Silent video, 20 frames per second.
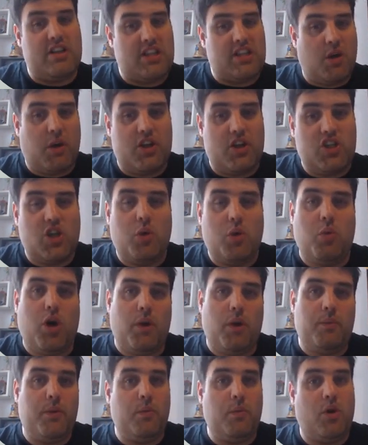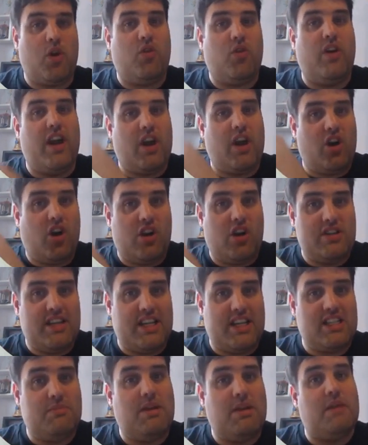a sequential one will create
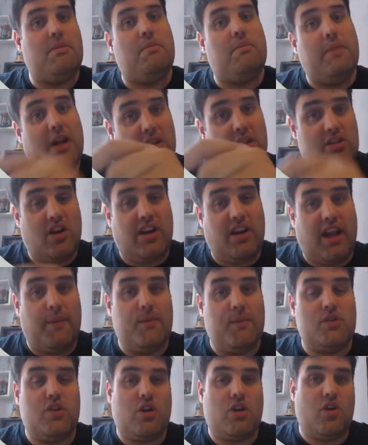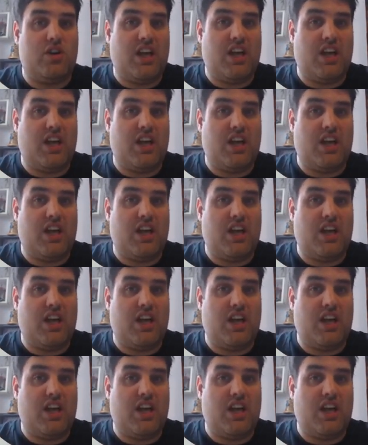content and maybe build on it. So you could